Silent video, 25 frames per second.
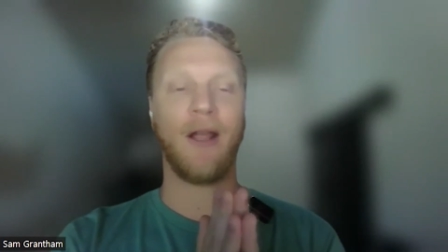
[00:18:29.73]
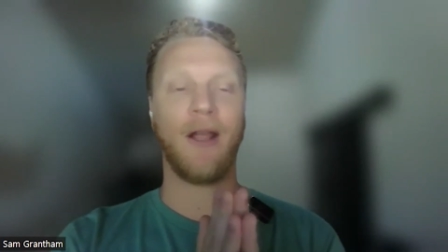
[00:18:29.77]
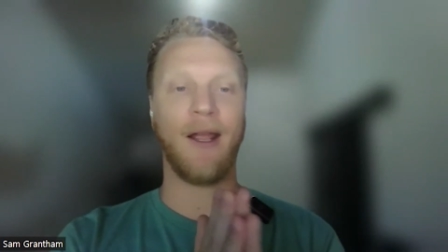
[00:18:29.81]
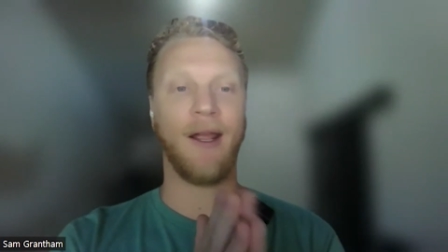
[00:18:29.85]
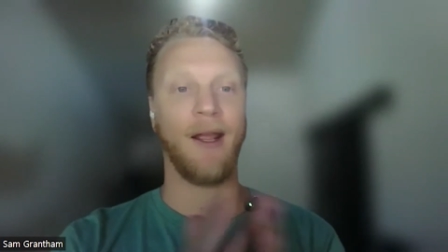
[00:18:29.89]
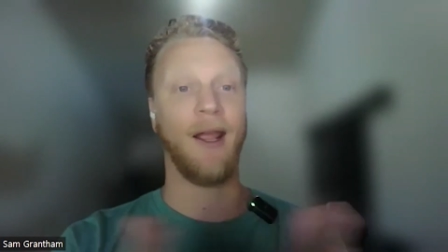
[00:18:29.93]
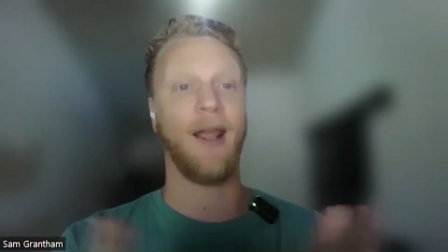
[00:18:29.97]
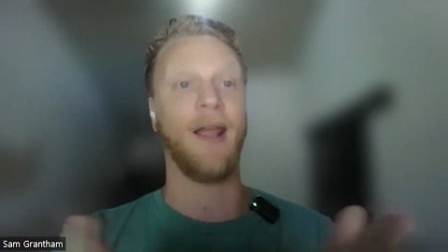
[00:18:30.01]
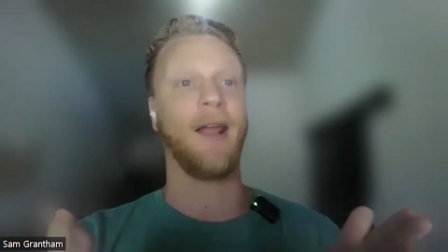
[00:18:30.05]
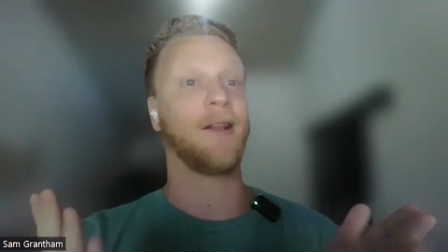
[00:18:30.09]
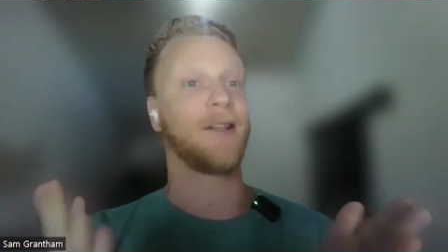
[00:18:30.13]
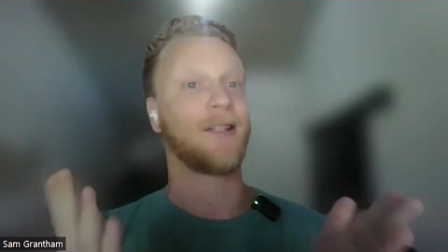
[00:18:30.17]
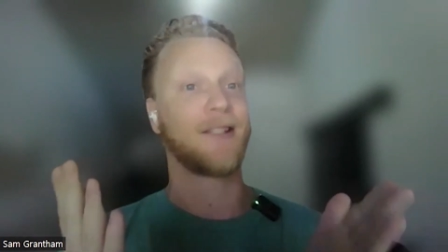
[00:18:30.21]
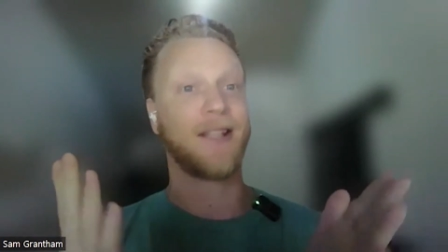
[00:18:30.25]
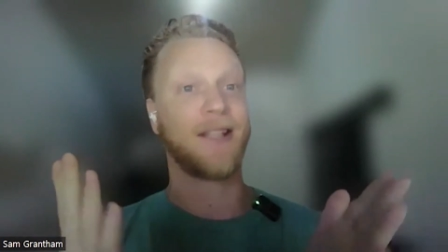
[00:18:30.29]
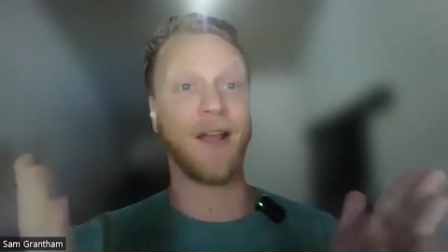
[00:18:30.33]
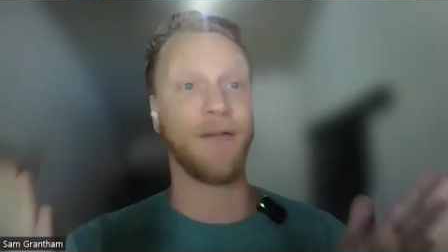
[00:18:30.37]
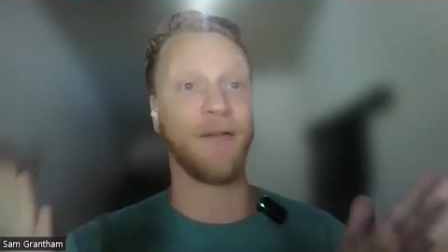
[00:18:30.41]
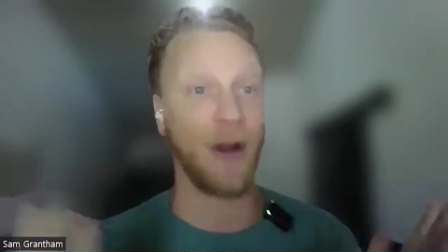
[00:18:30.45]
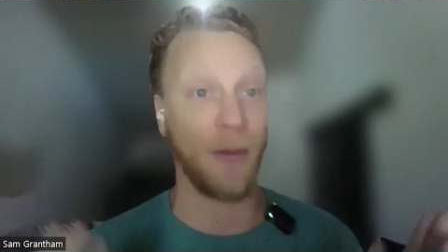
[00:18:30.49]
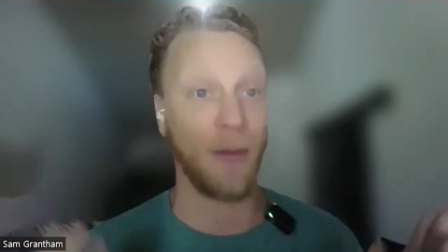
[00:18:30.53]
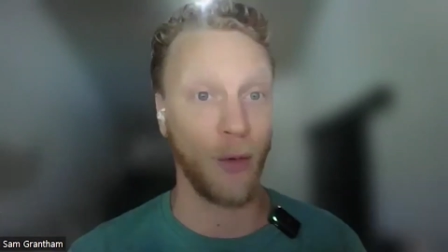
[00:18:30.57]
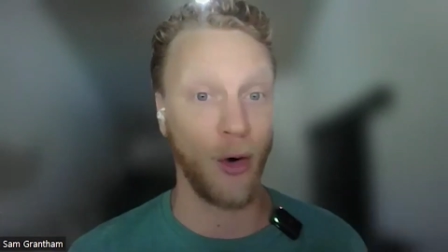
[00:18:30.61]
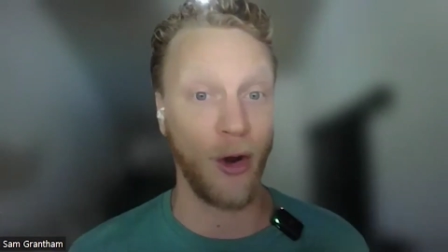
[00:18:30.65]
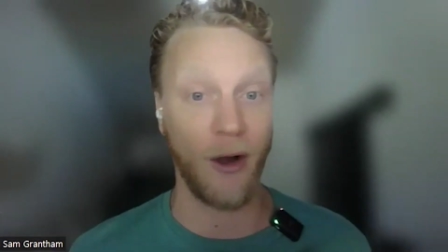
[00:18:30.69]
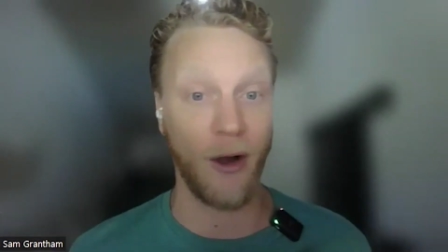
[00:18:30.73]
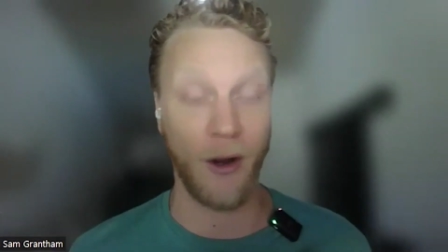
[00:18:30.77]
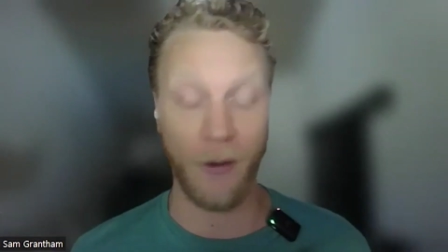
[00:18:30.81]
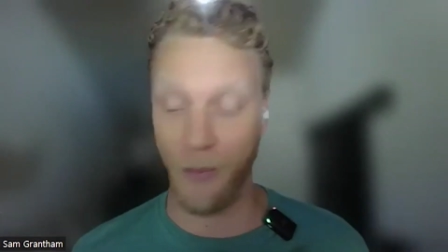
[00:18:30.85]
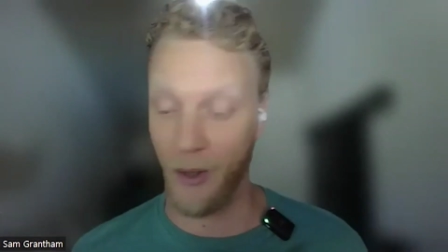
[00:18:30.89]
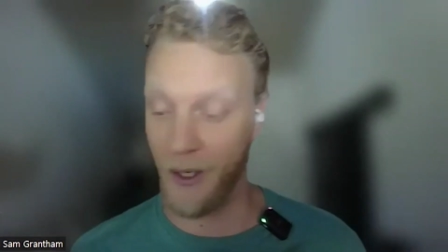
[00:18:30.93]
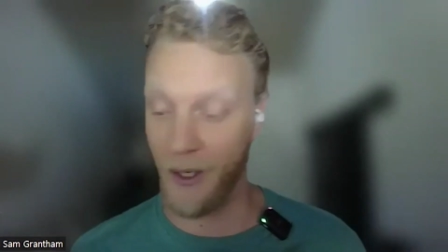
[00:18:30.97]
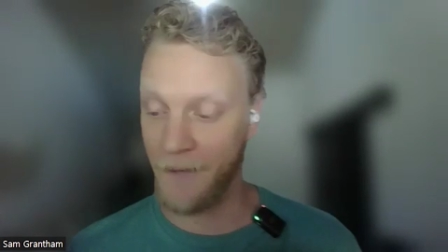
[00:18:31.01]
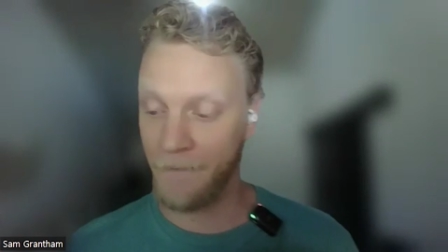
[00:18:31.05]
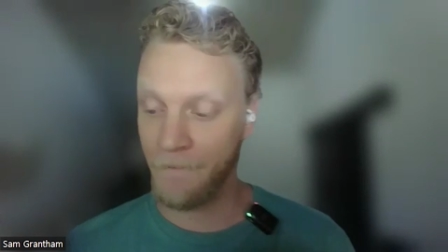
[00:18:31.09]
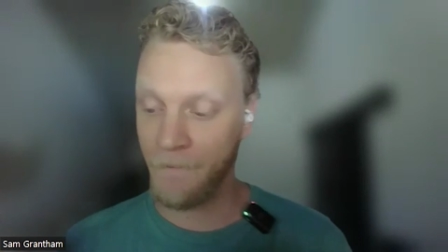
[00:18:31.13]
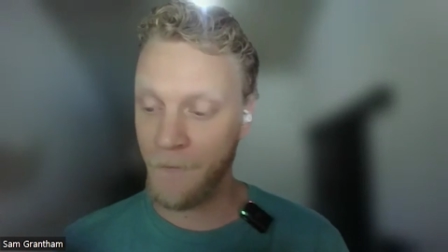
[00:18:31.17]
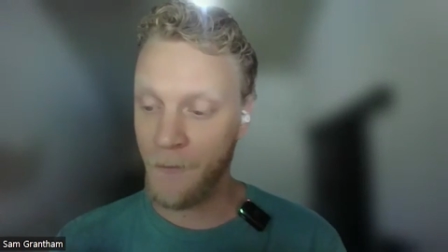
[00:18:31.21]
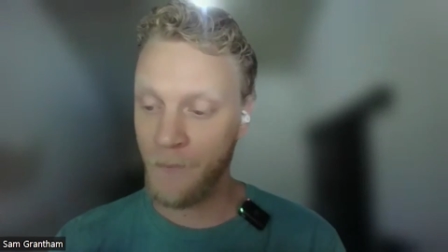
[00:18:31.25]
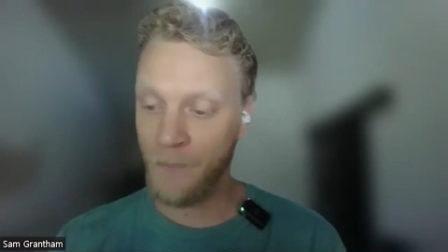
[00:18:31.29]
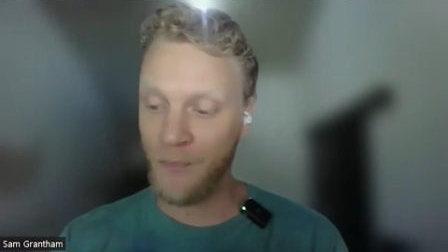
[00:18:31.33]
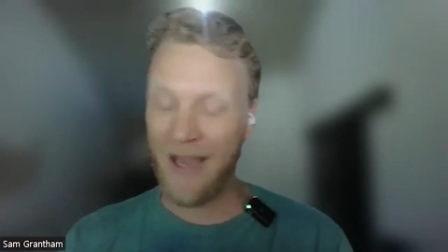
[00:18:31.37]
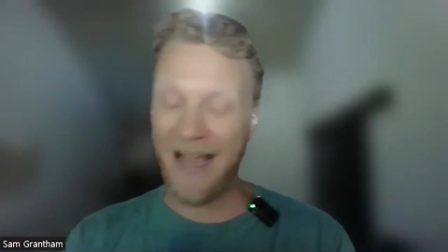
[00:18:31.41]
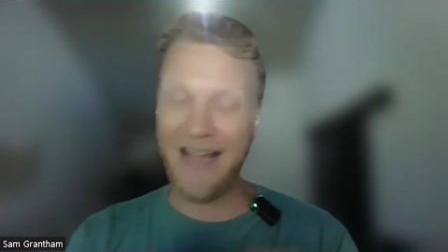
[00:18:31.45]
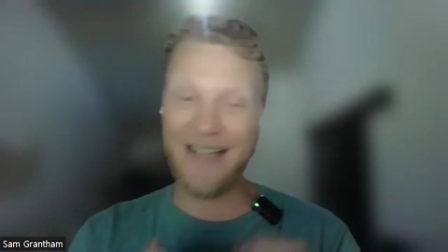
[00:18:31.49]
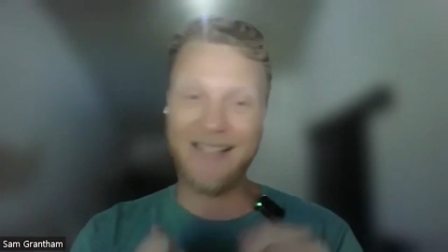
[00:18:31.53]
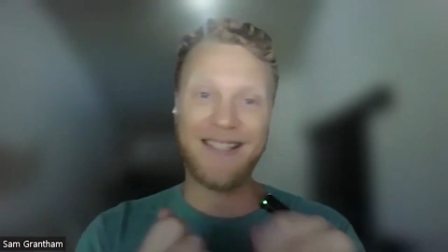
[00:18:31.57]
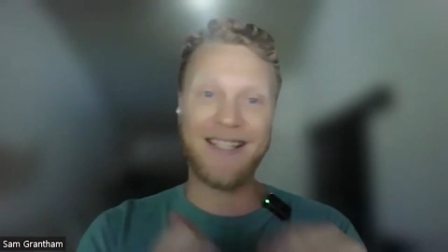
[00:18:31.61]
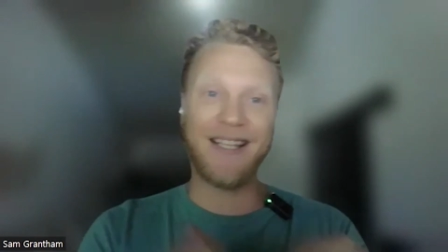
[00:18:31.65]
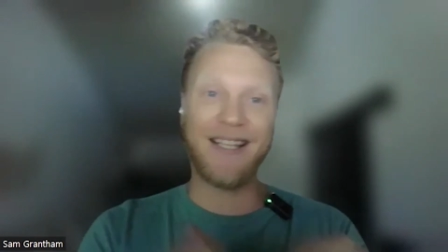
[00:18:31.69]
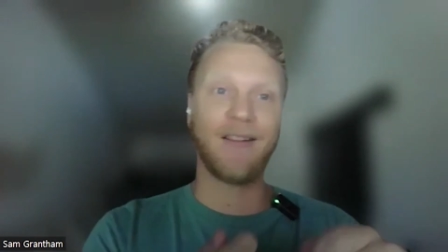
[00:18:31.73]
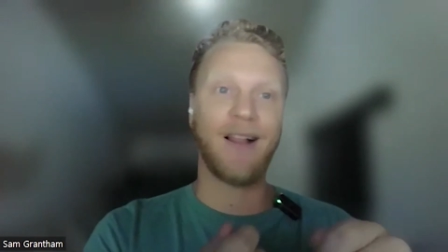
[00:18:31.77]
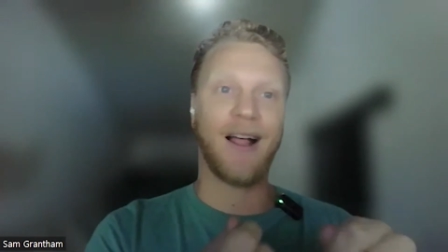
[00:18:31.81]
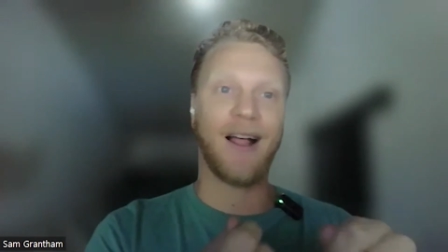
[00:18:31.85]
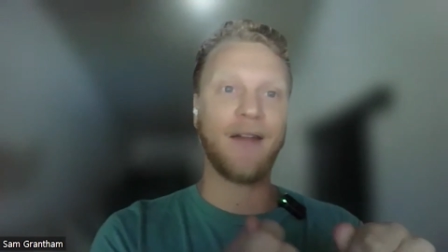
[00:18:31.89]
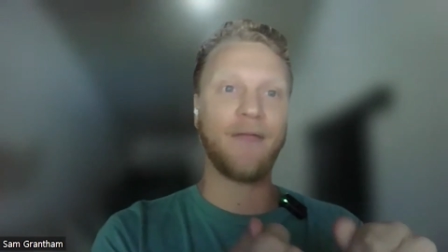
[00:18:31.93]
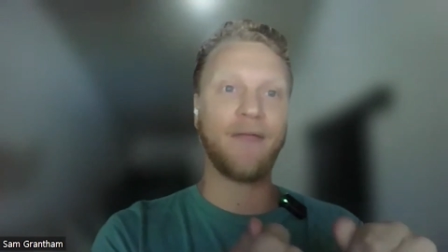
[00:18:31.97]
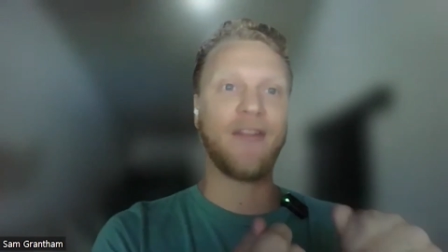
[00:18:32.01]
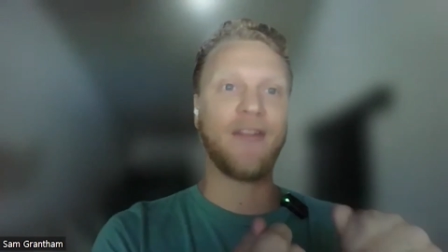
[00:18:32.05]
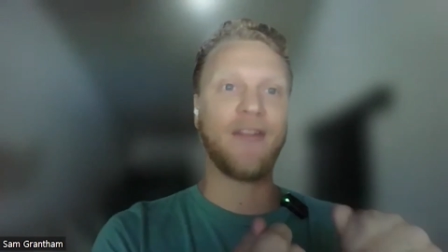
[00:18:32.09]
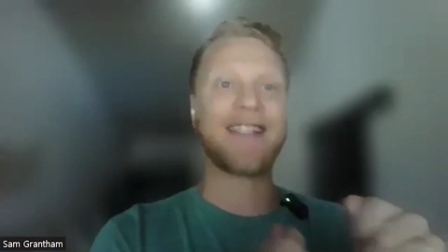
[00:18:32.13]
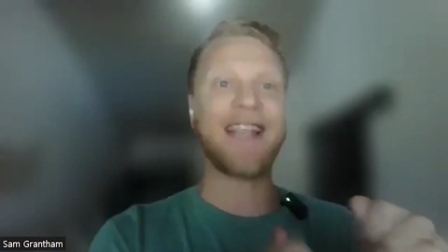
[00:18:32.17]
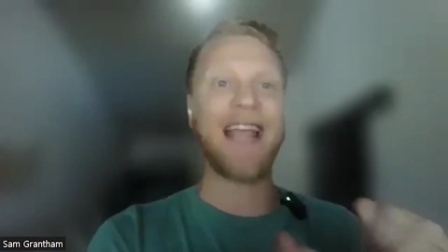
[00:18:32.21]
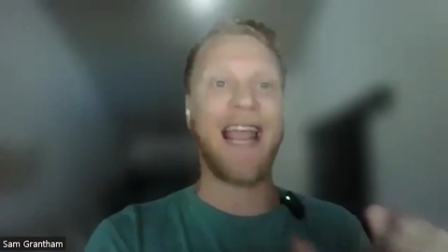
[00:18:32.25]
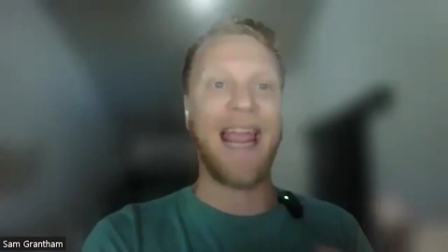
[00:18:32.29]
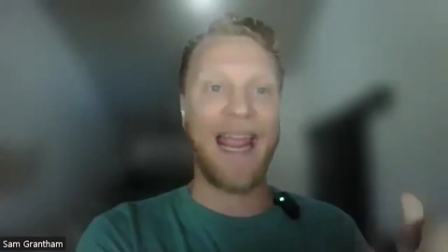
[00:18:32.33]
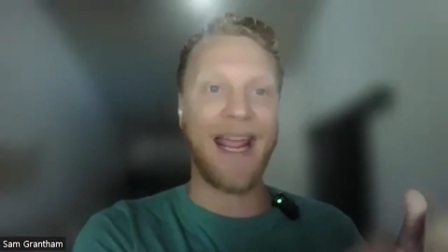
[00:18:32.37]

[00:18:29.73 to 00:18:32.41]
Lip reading: and see if I'm wrong, but I see a lot of this